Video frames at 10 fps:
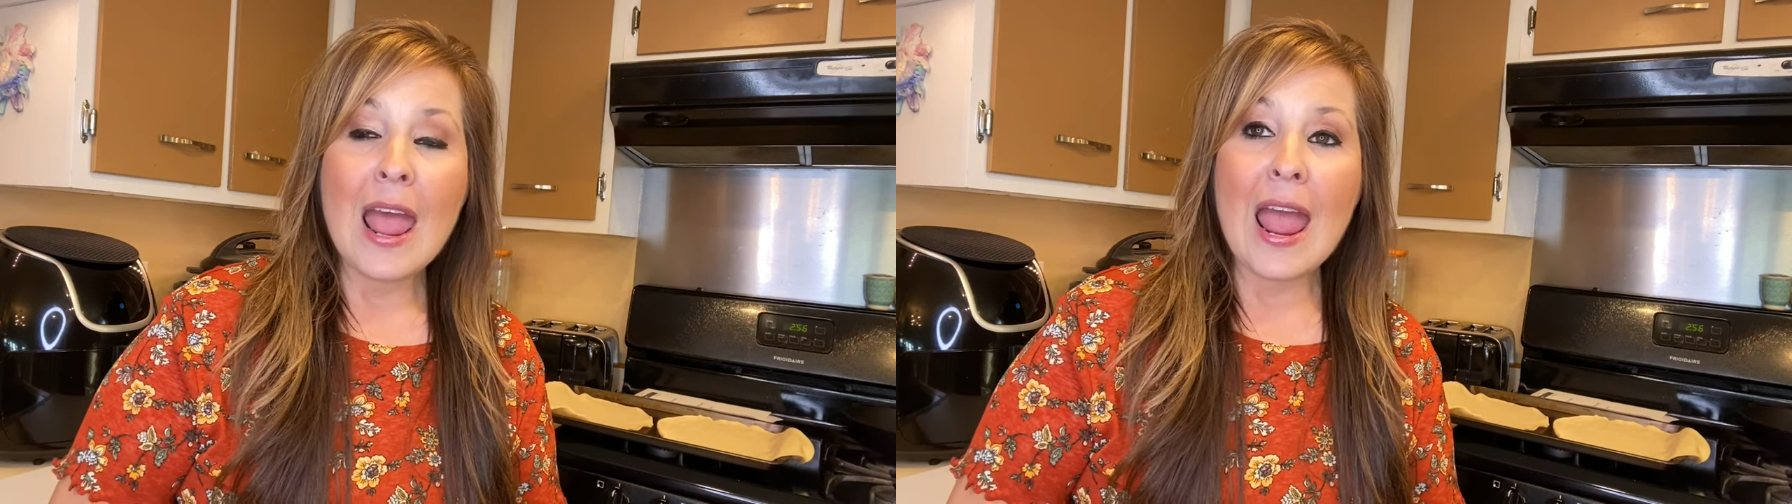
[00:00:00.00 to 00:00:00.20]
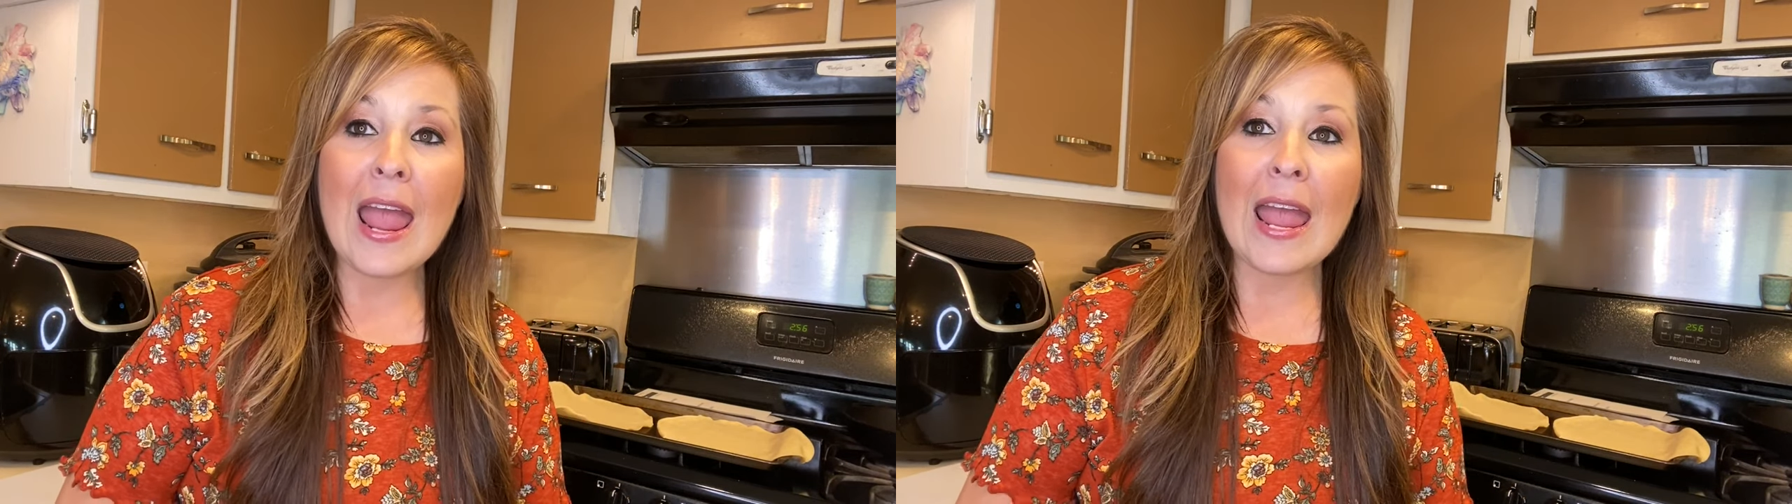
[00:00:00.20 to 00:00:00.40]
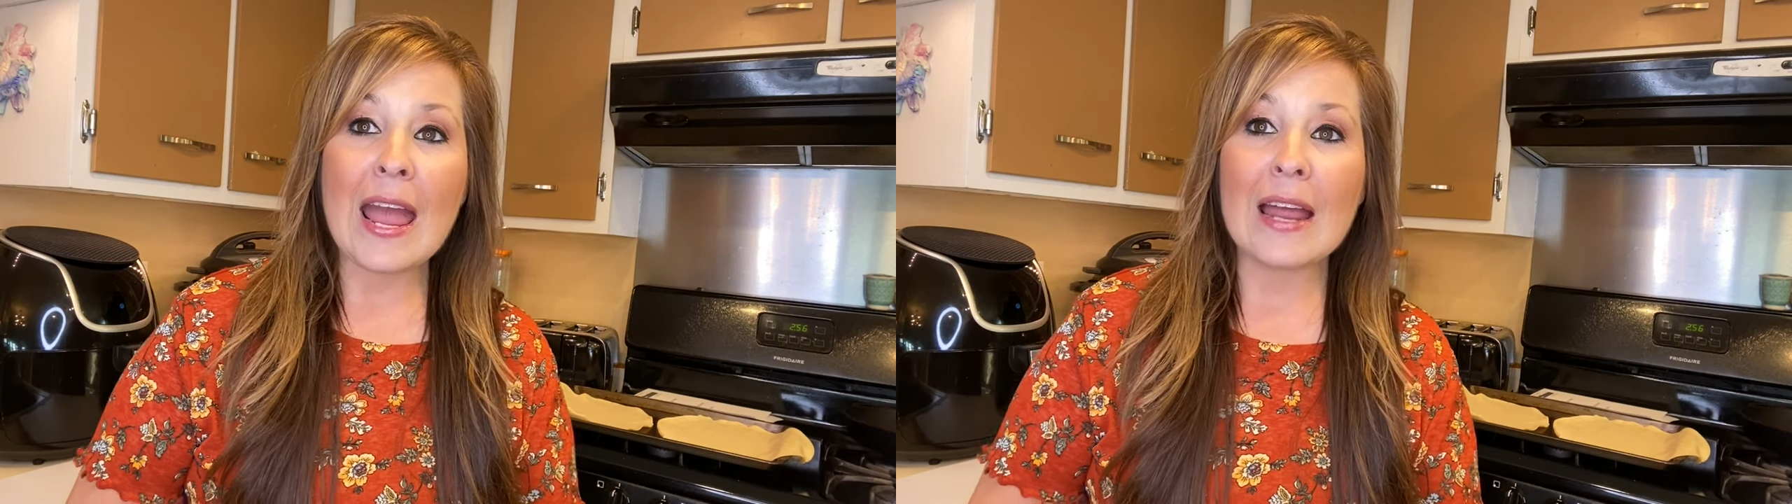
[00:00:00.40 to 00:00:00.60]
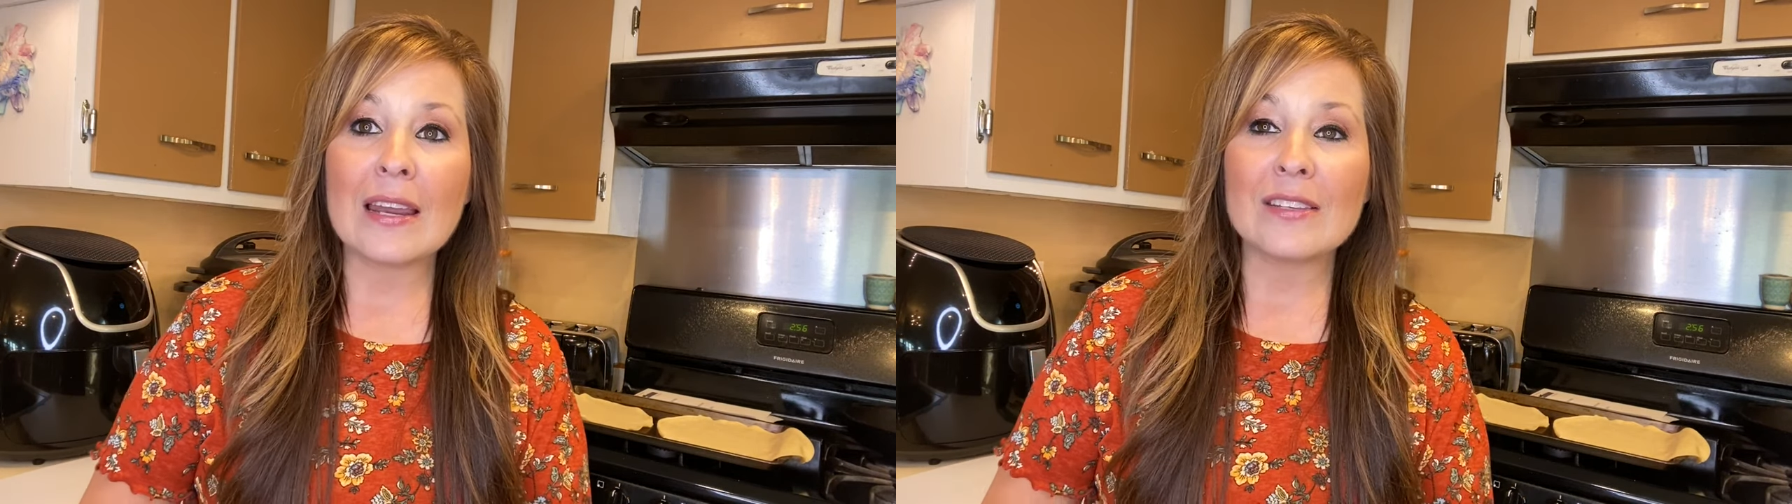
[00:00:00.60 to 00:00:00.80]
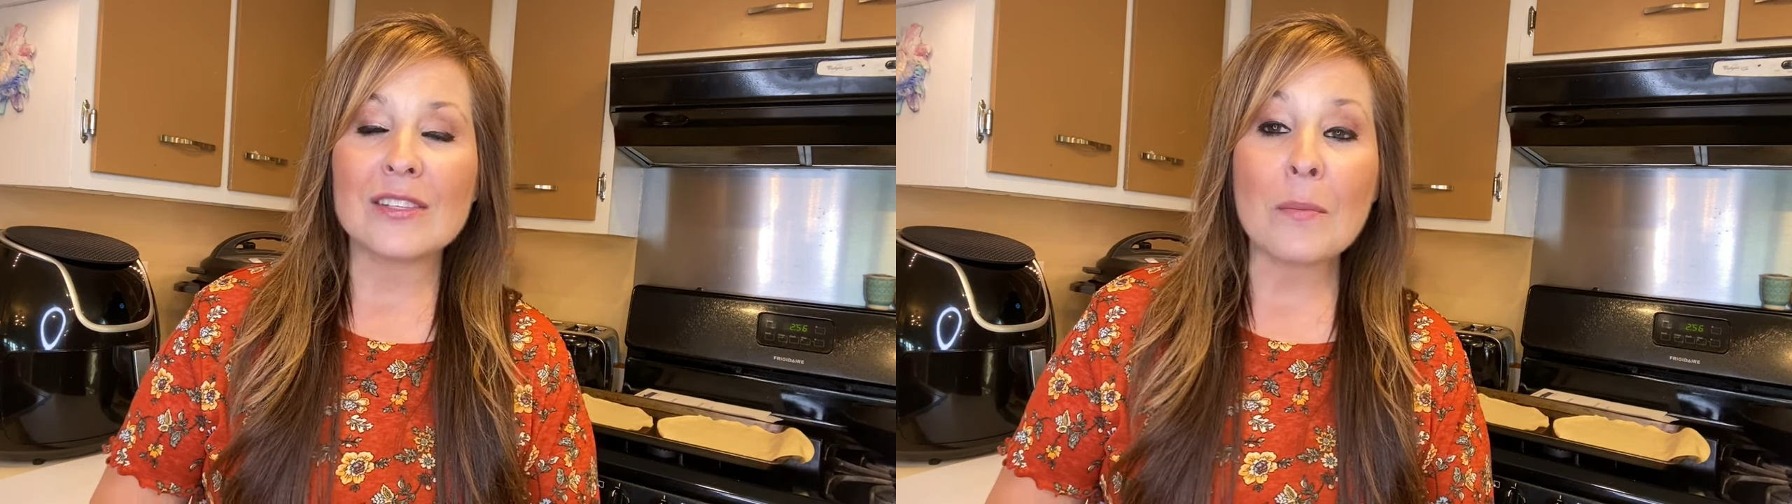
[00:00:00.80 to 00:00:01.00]

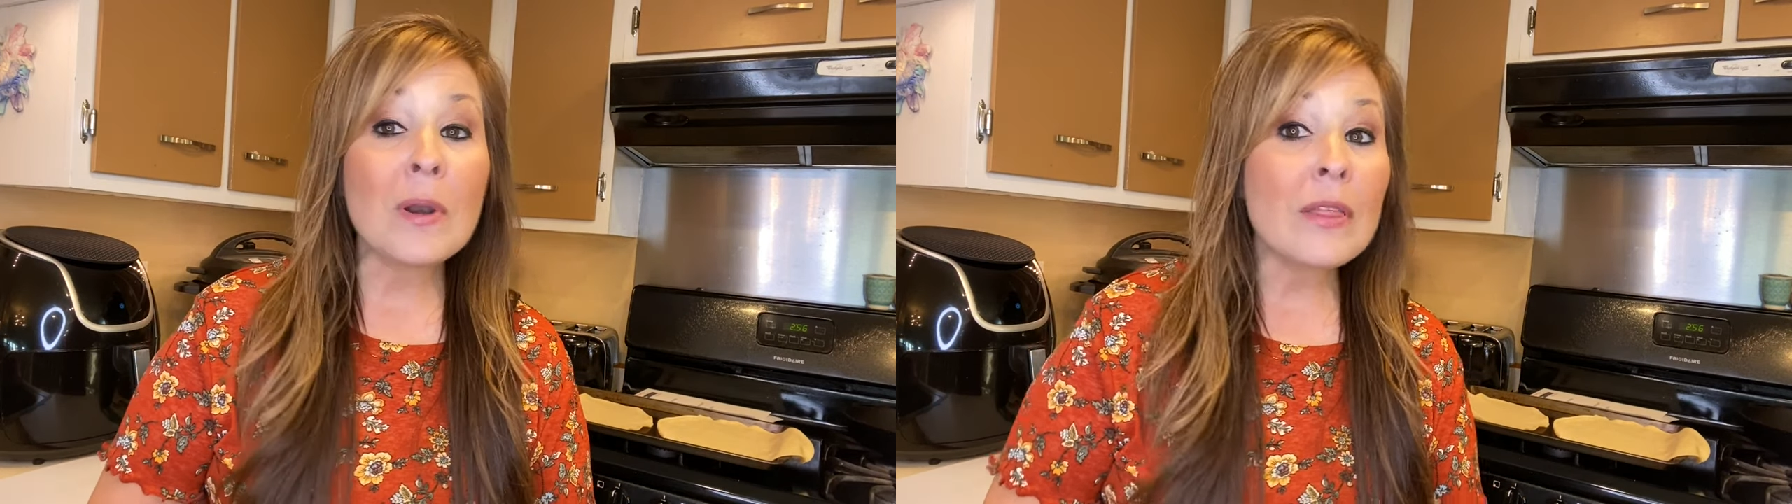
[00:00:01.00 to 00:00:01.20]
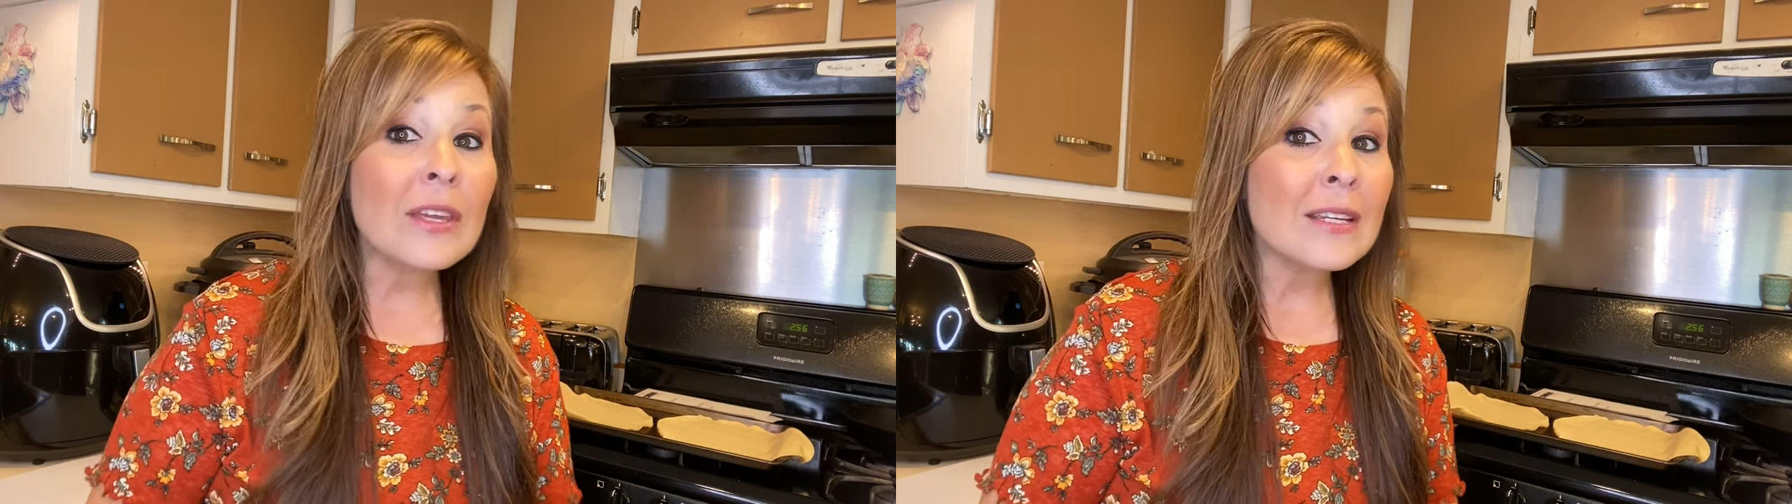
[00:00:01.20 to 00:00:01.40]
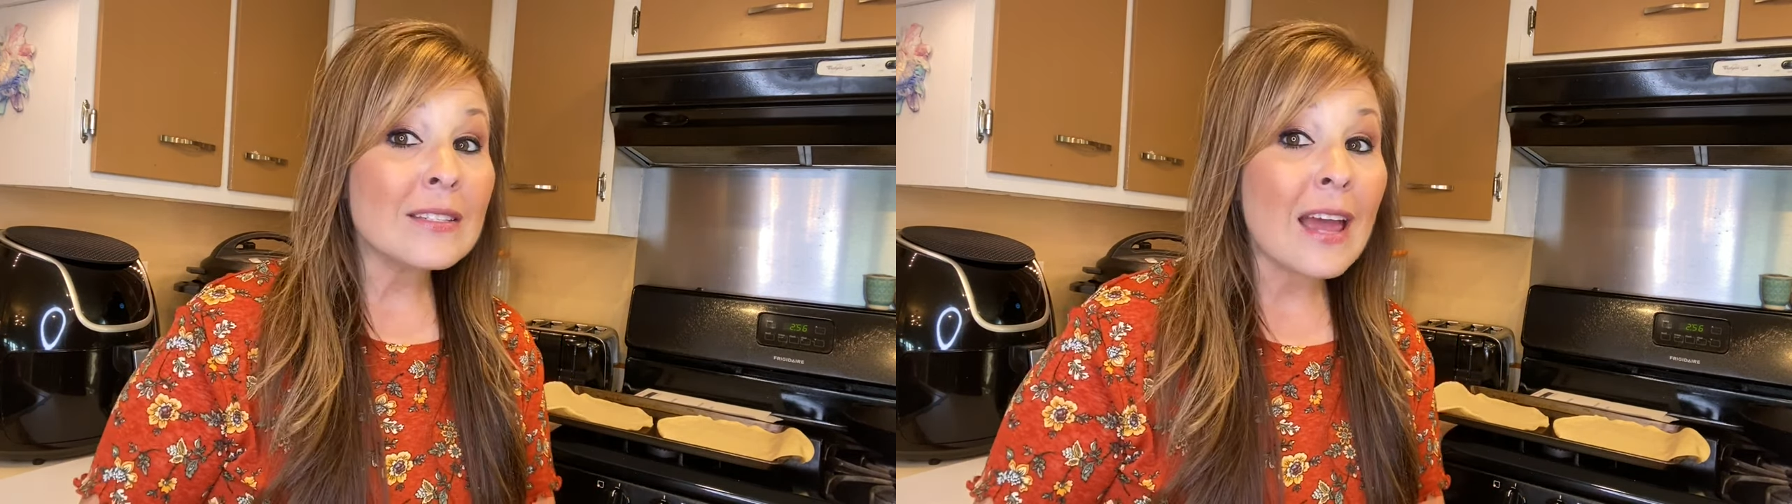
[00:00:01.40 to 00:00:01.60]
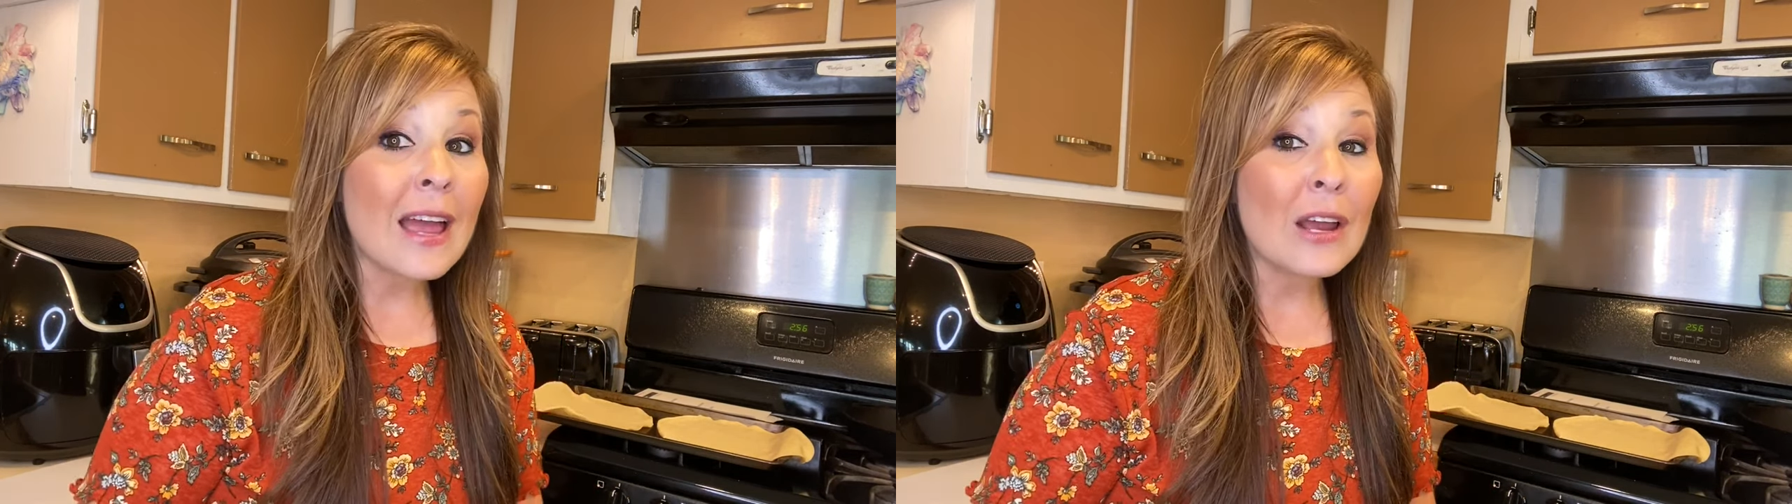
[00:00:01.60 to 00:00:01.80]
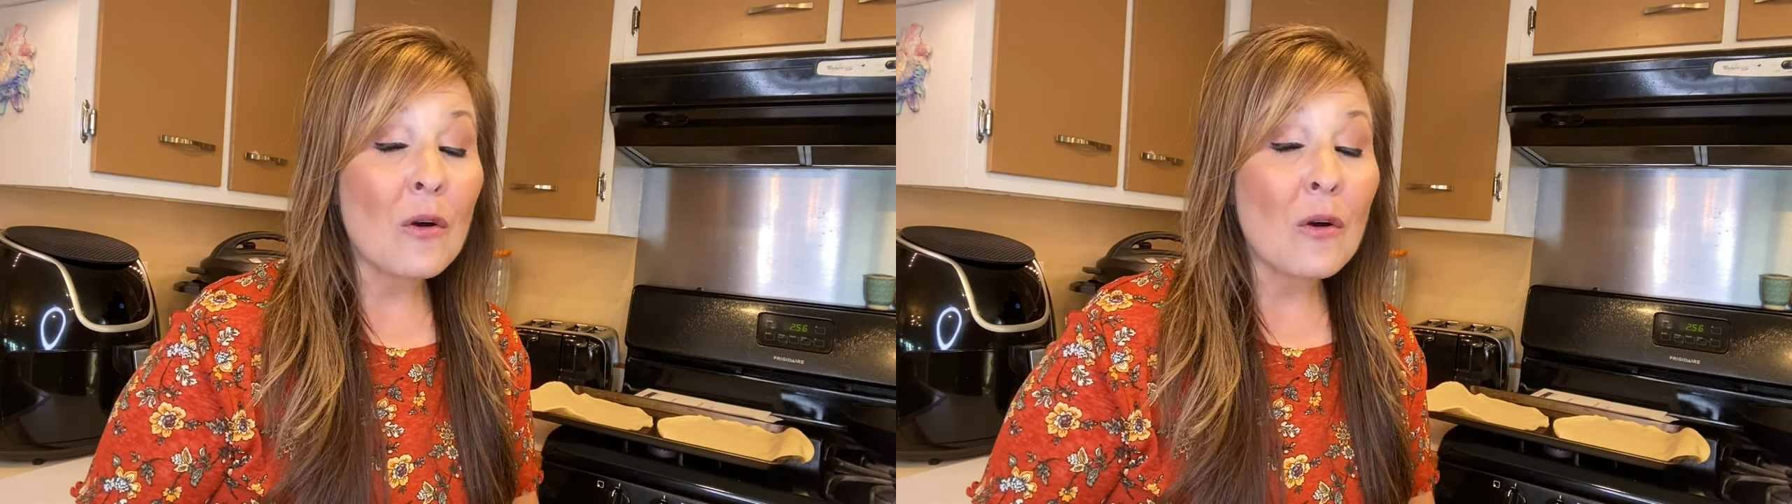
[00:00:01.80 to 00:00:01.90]
And some of the things that